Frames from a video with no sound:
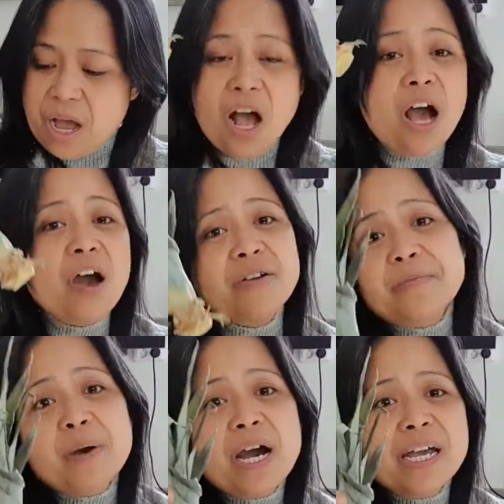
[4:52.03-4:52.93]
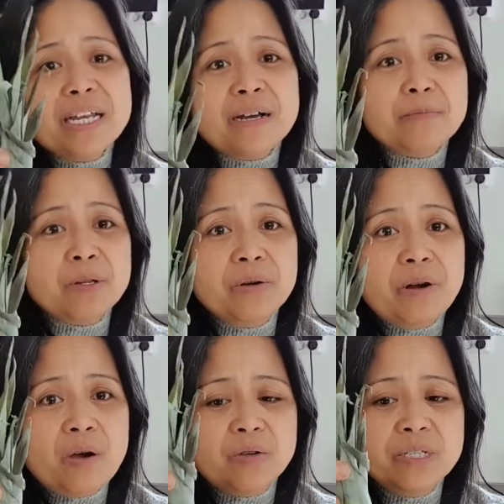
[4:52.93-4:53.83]
How the pineapple
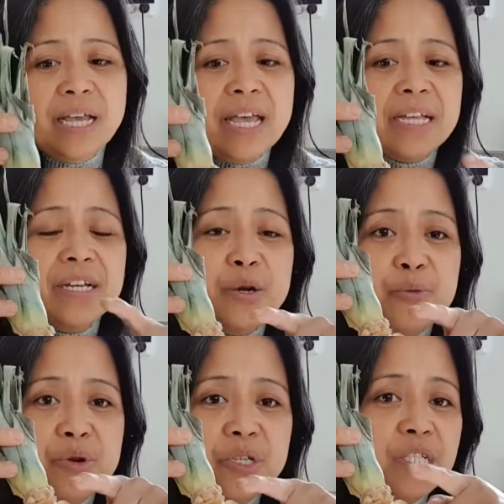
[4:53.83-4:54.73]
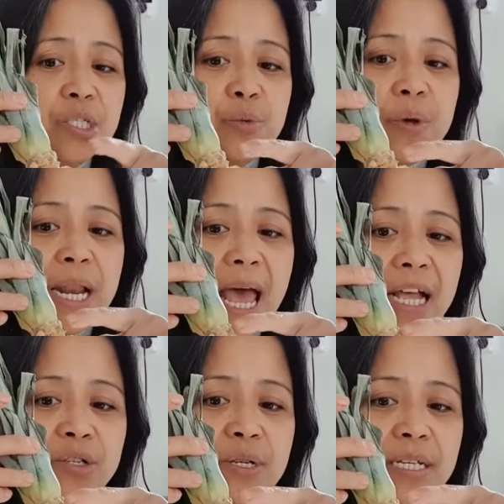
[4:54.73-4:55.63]
grows, the roots will
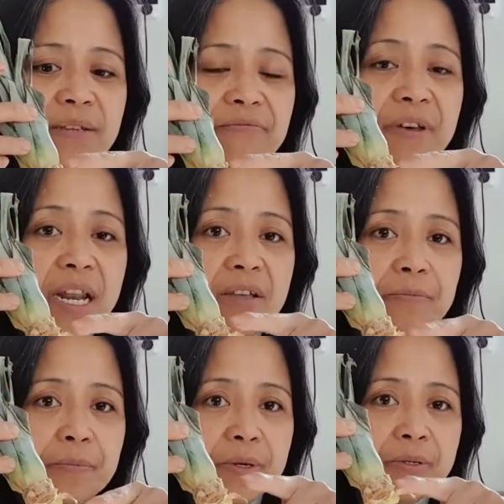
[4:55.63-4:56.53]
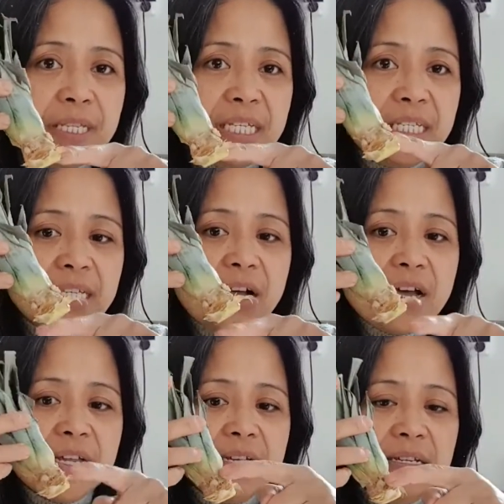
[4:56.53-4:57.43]
actually develop on this
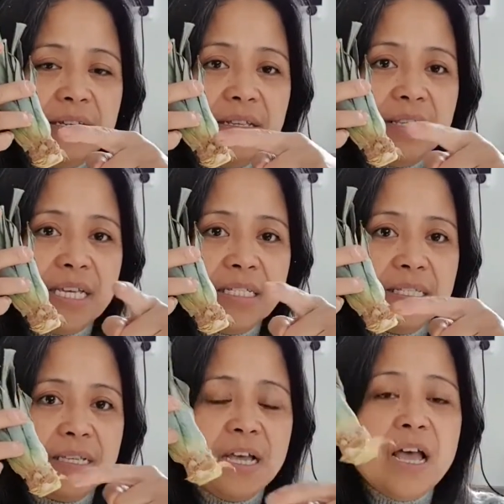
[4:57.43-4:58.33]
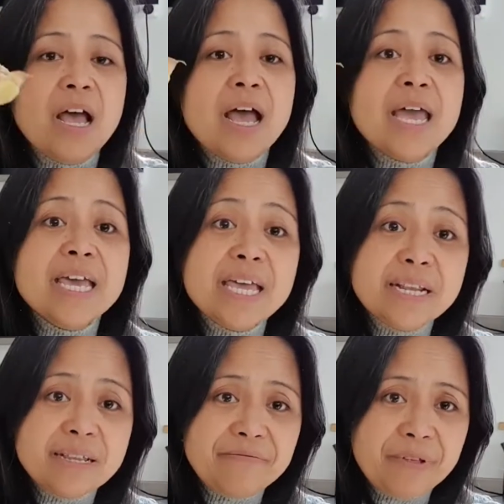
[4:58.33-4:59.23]
side.
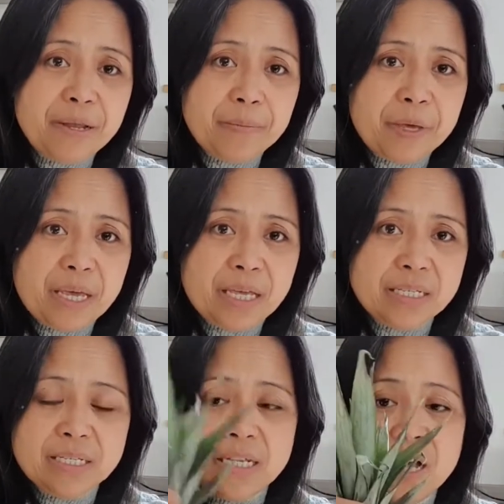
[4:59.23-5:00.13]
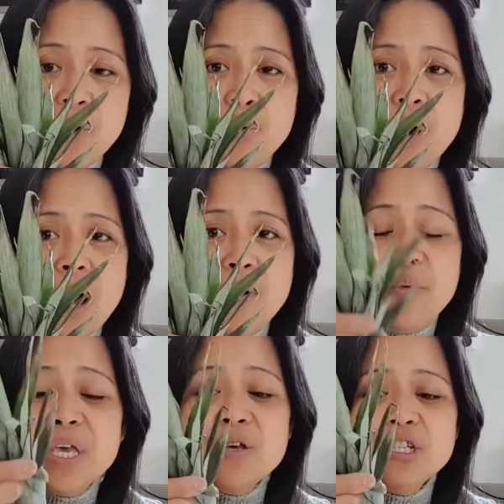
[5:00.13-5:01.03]
In the Philippines,
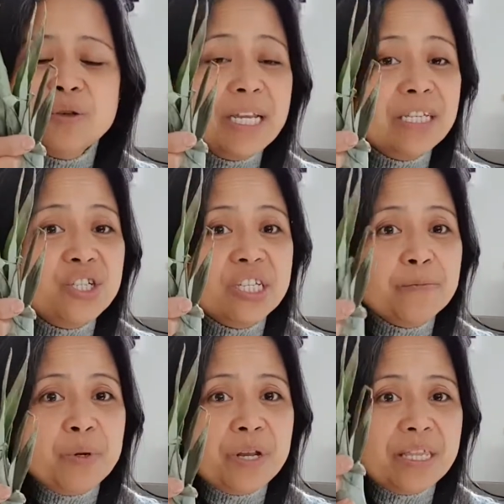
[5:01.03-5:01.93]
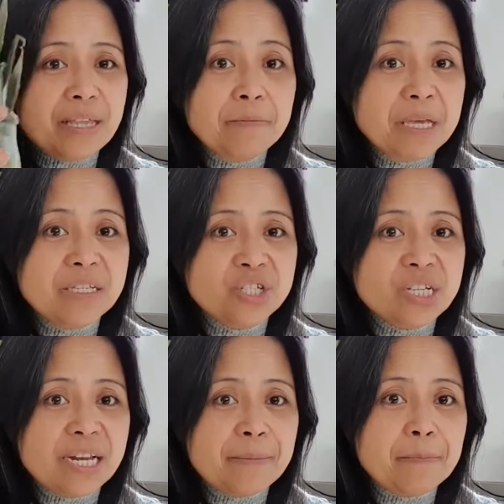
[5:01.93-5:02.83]
we usually just put it
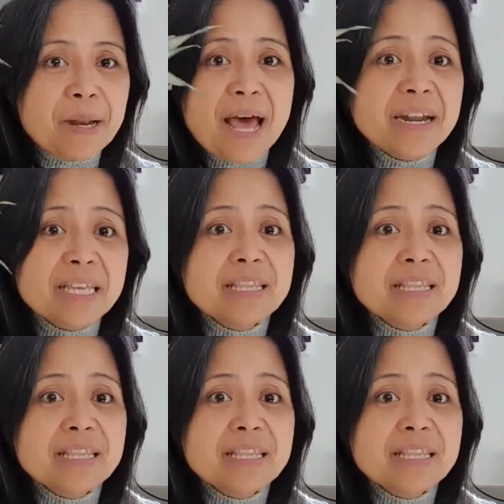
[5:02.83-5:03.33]
immediately, plant it